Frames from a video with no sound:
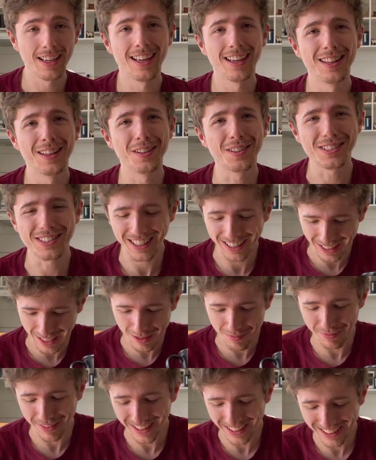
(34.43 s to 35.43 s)
looks like I'm
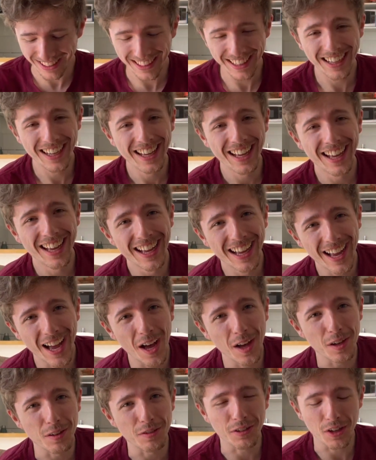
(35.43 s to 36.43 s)
out
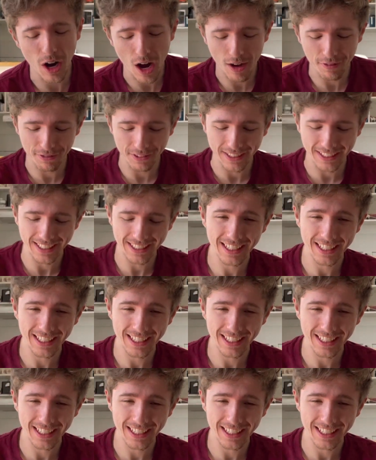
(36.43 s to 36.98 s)
of coffee.